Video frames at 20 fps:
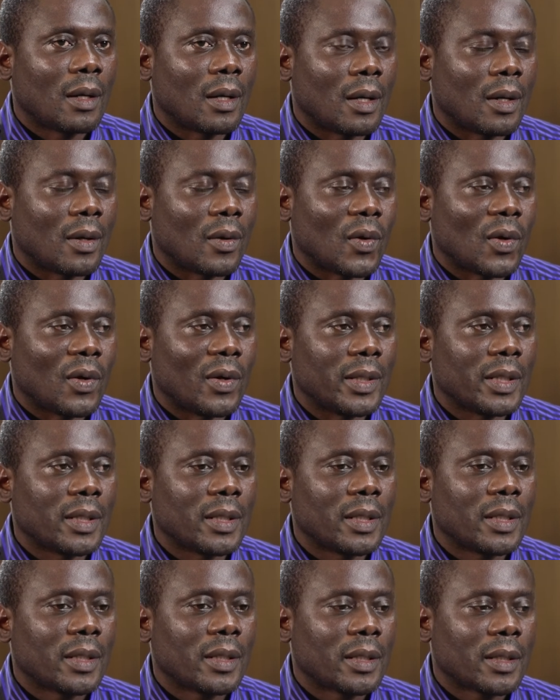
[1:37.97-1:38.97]
uh,
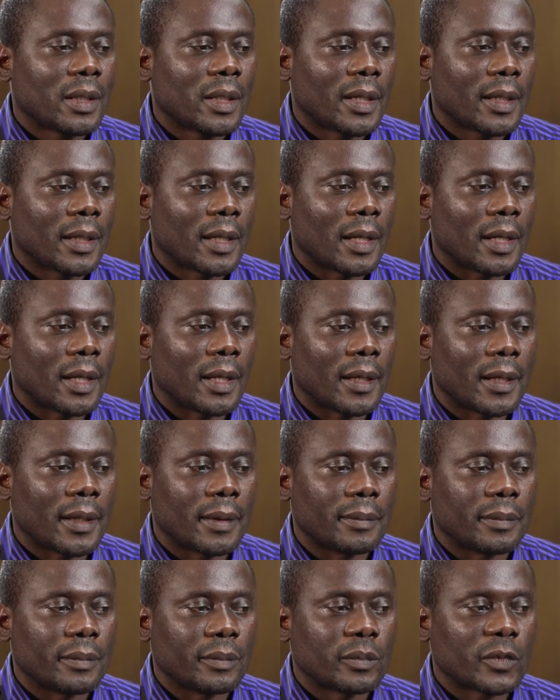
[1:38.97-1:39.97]
on
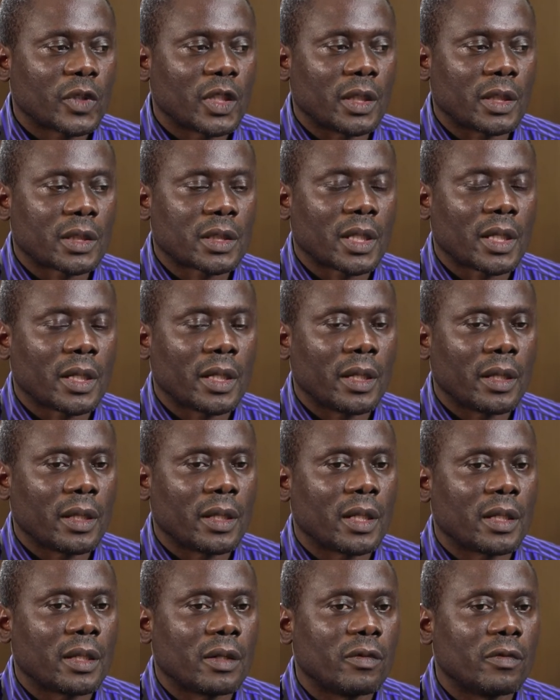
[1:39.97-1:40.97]
um, a study
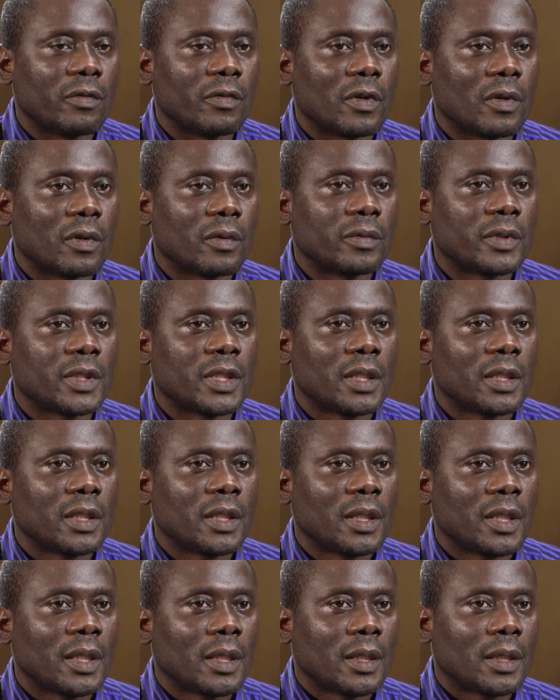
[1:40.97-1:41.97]
that involved
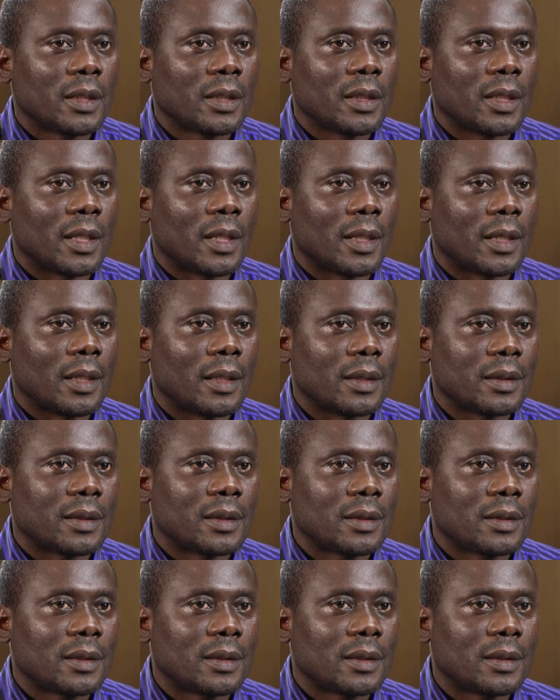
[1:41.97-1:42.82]
uh,